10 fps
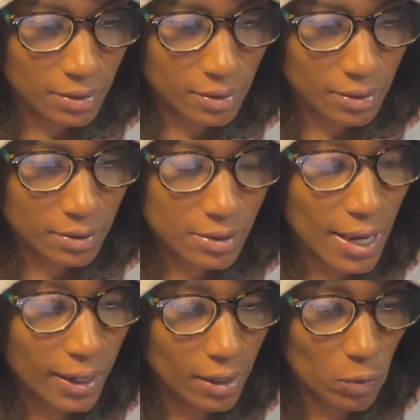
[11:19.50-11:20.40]
the
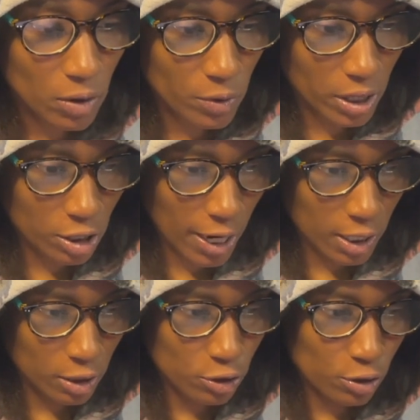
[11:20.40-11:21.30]
second one we're going to get
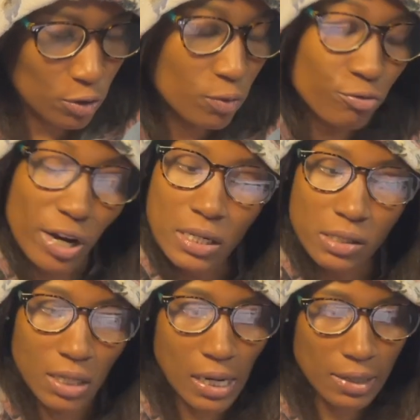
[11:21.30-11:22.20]
into, Rainy
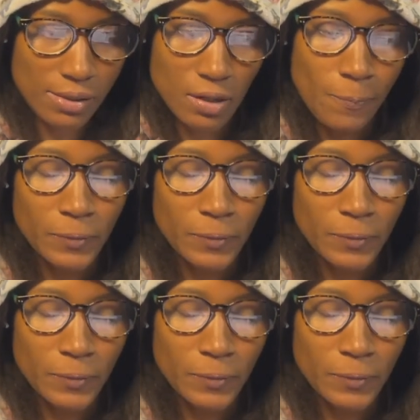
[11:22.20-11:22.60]
Days.